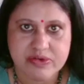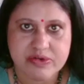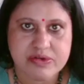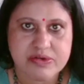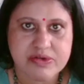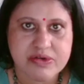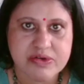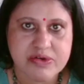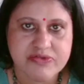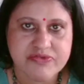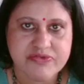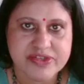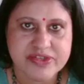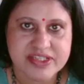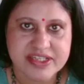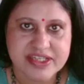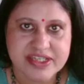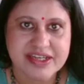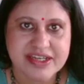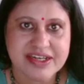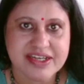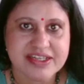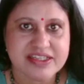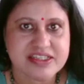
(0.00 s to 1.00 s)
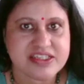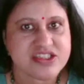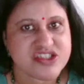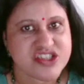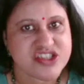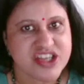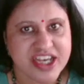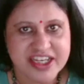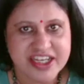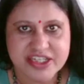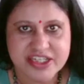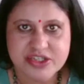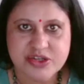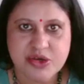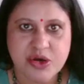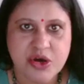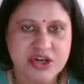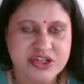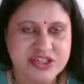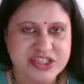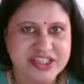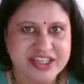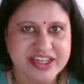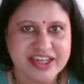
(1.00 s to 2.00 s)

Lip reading: your physical exercise, horse